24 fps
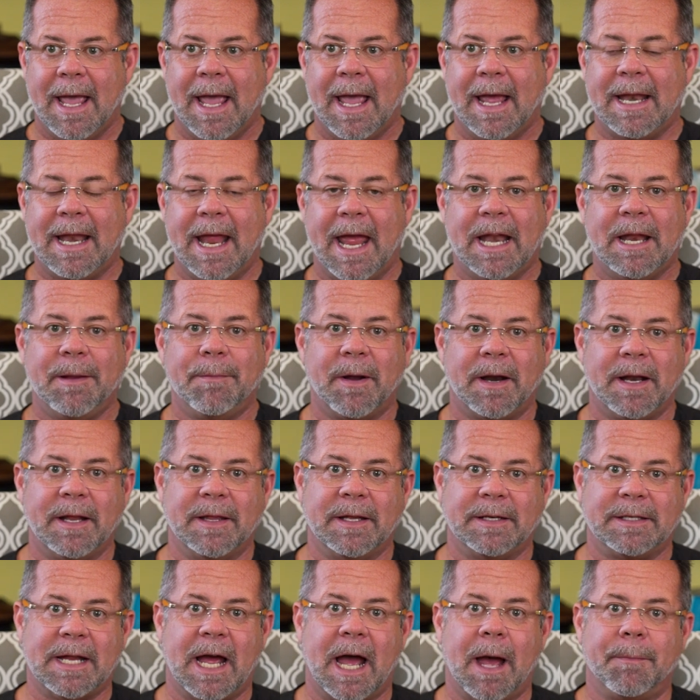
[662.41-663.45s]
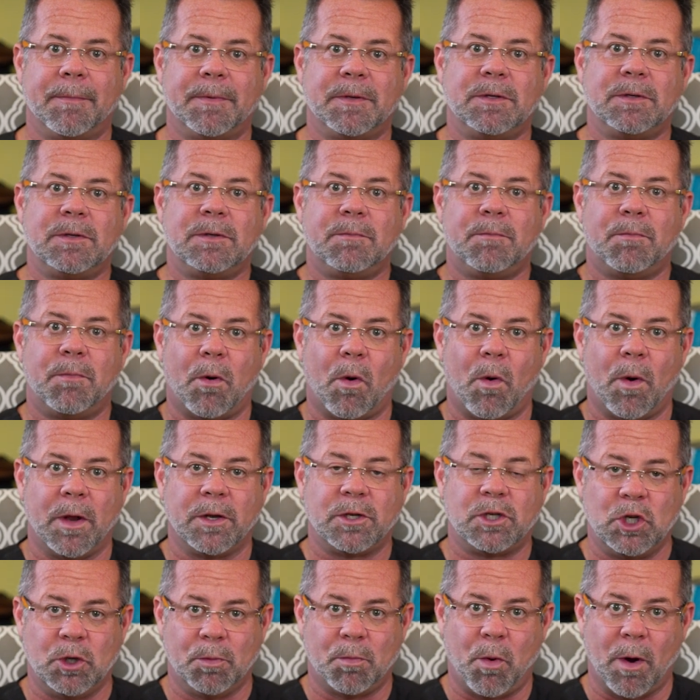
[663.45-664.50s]
And anybody in the top
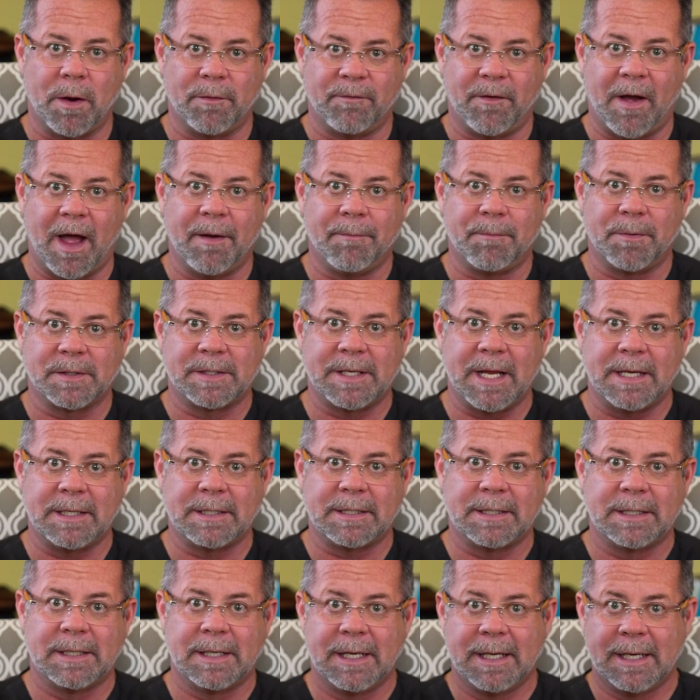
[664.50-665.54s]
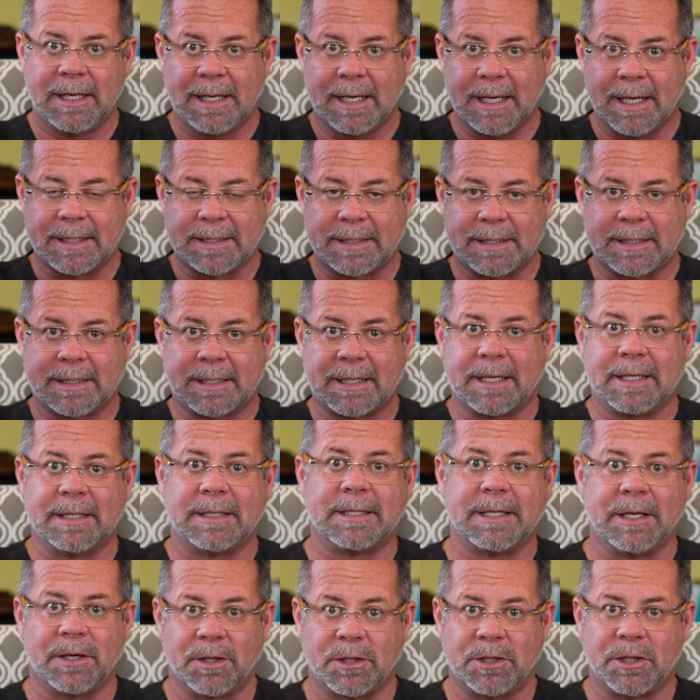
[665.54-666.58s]
2.5% is
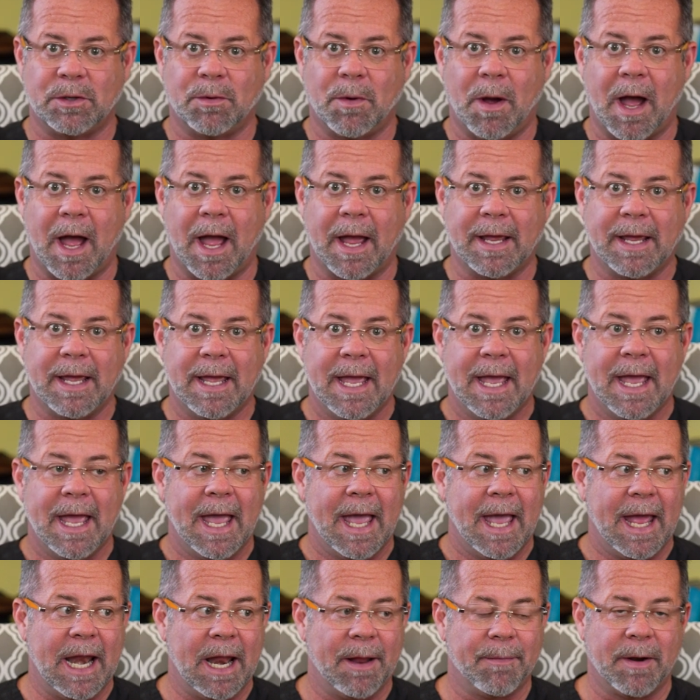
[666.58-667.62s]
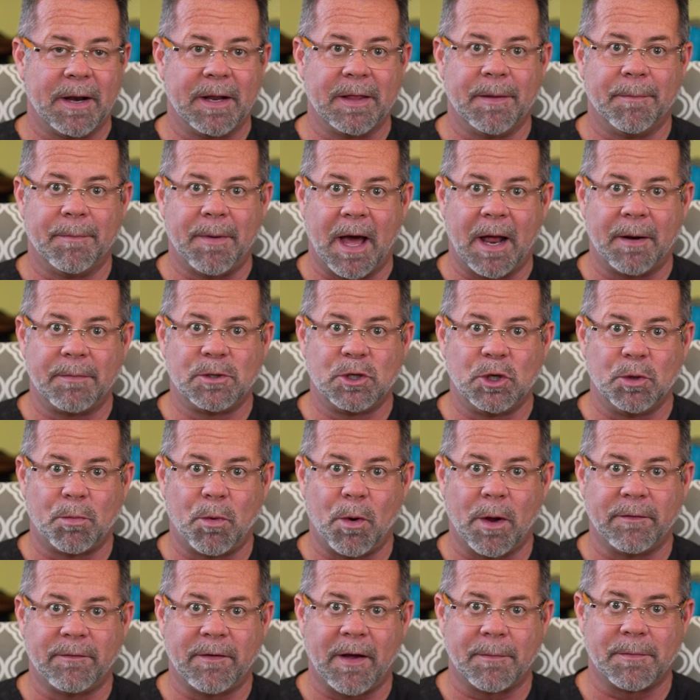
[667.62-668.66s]
considered too high and anybody at the bottom
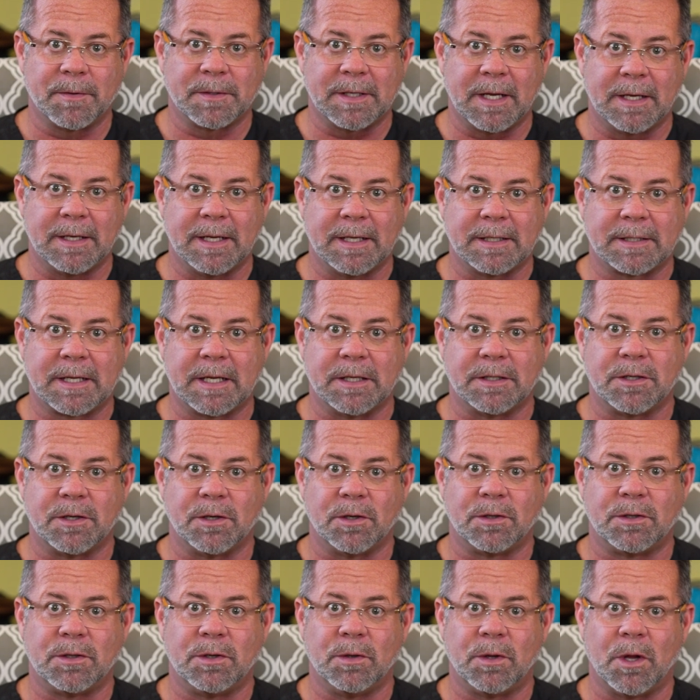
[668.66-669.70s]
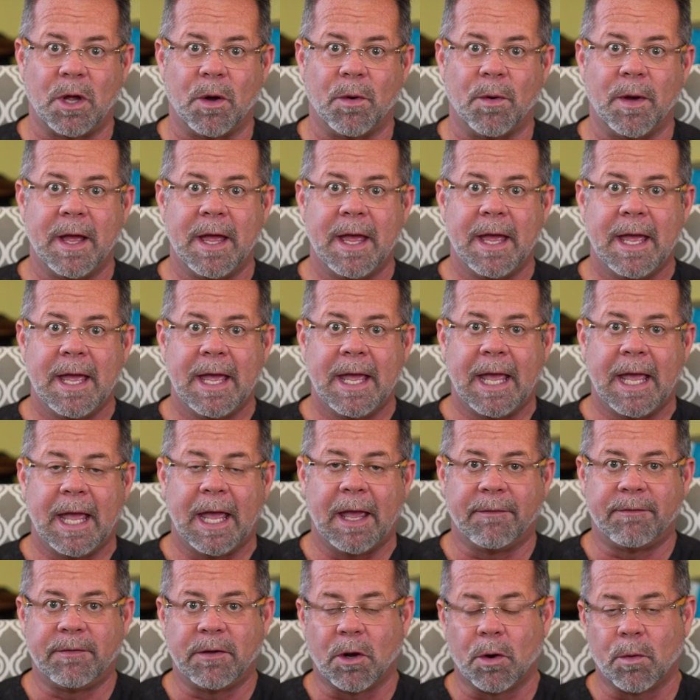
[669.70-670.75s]
2.5% is considered too low.
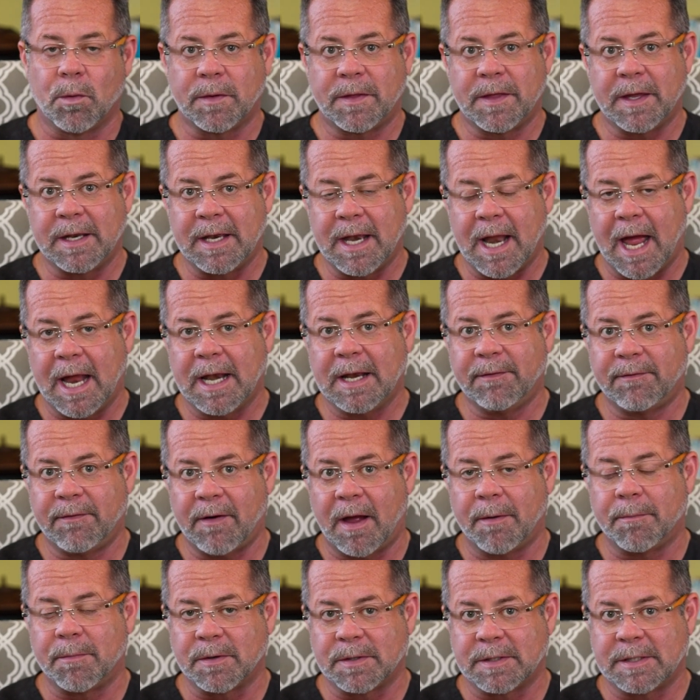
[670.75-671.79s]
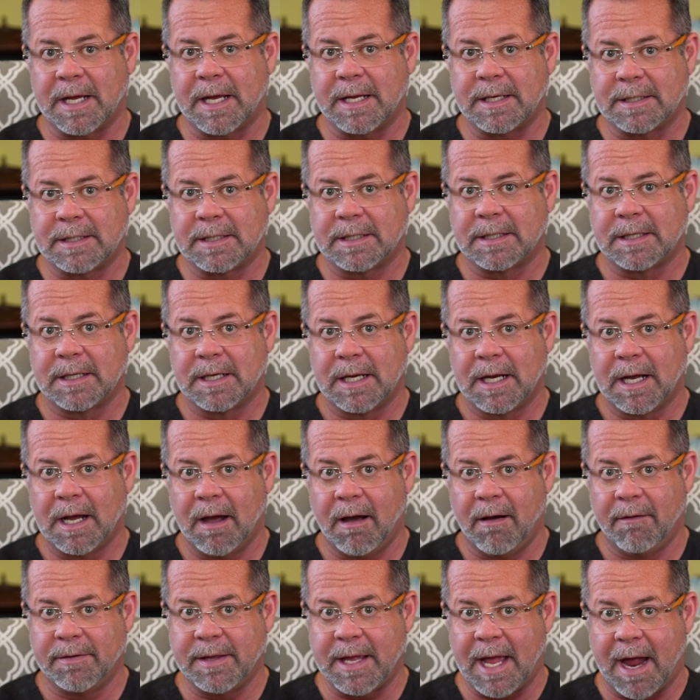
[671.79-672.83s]
If you're within 95%
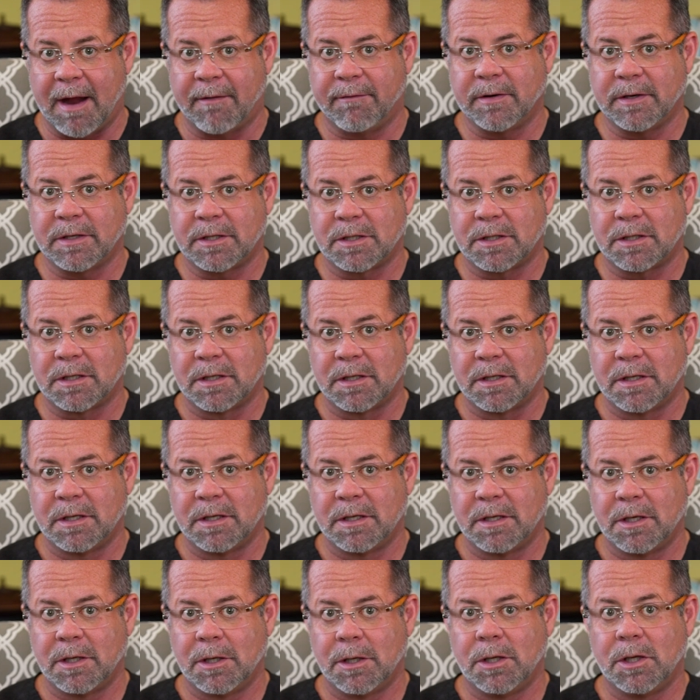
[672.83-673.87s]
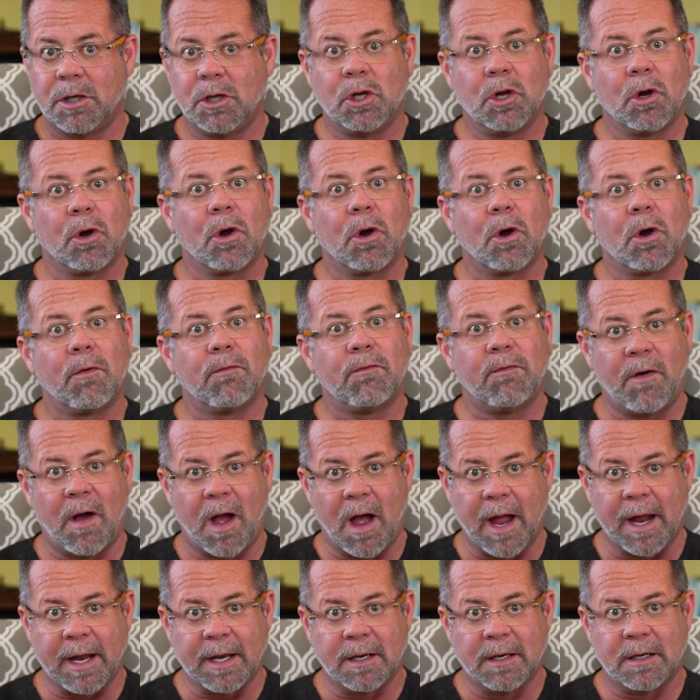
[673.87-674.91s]
of the average, you're
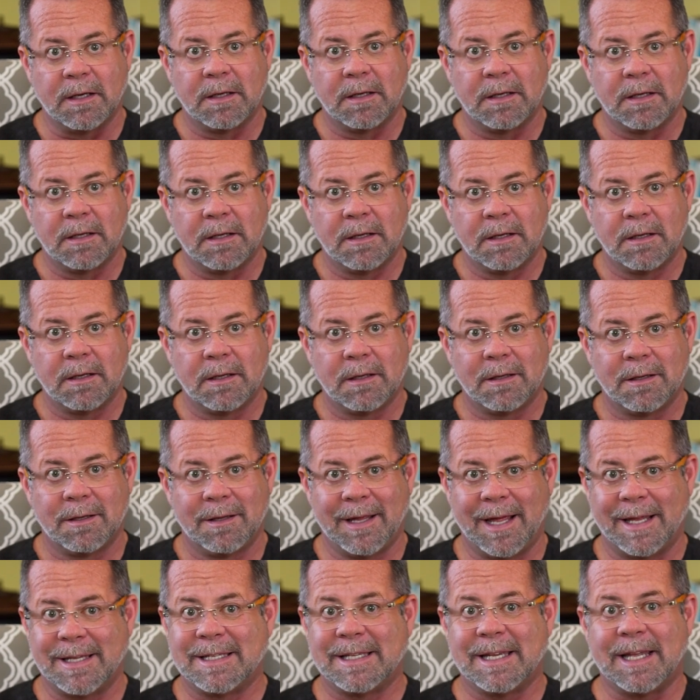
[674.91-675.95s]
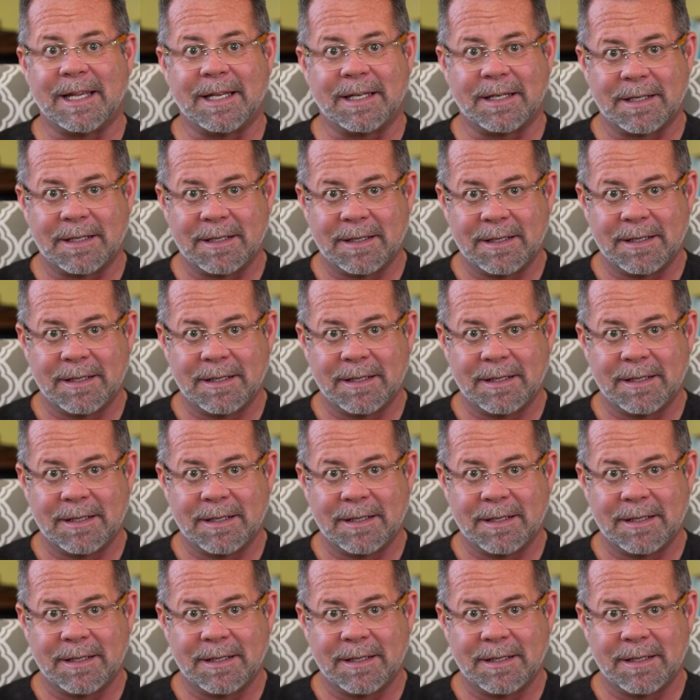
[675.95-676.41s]
fine. That's it.